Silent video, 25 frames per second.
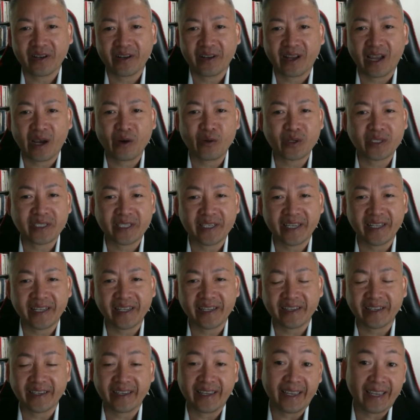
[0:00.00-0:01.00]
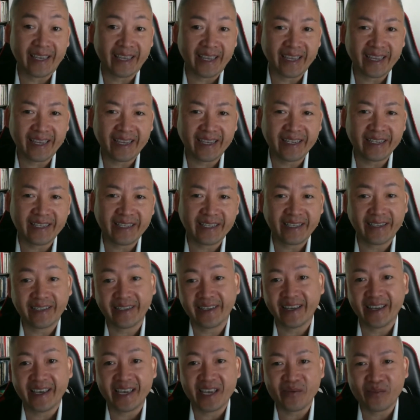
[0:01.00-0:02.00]
I was getting A
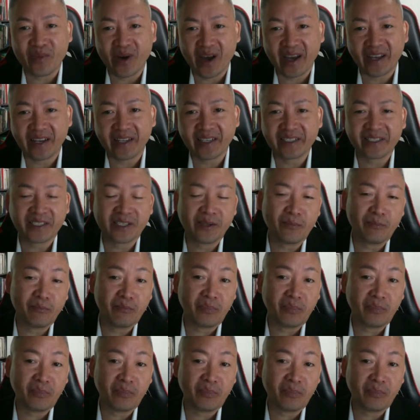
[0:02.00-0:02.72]
minus,